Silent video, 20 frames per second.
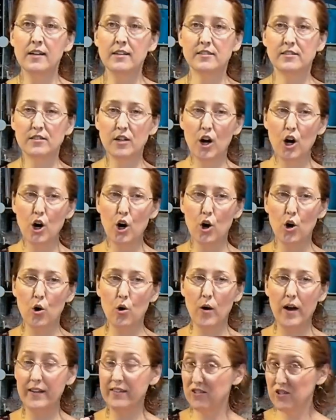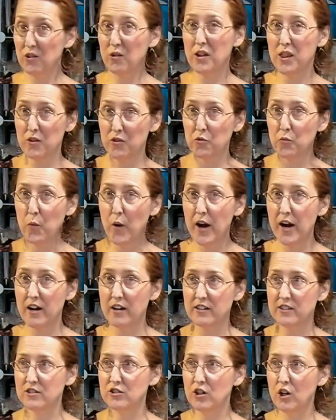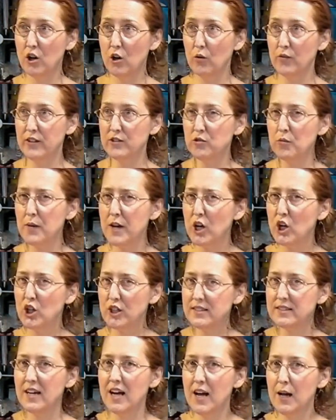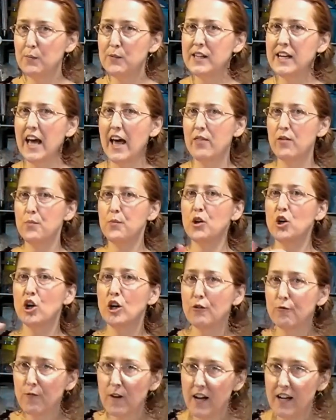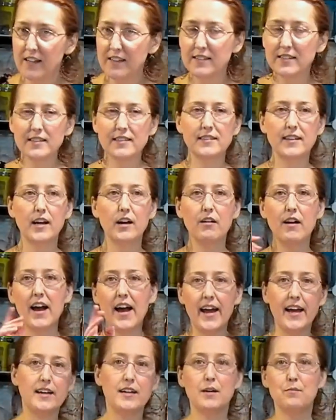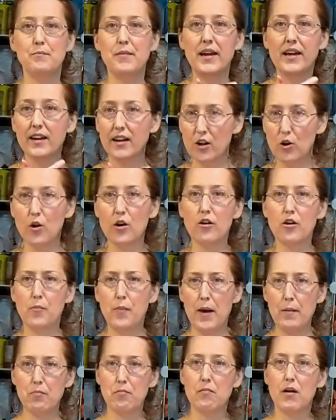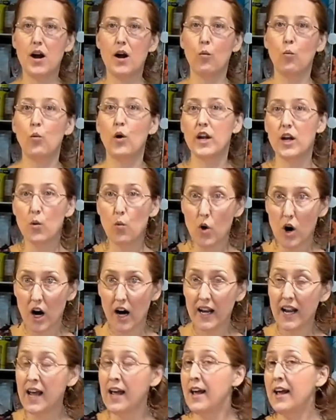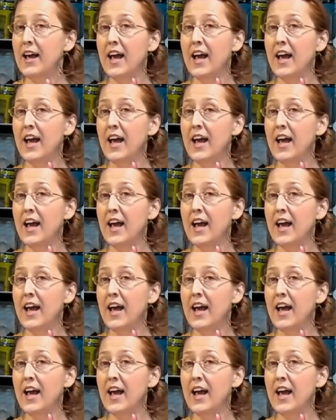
so, and sort of the sprayers, so this would be a good time to gather up your girlfriends and say, alright, I'm making an order to Paper Mart, what do you want?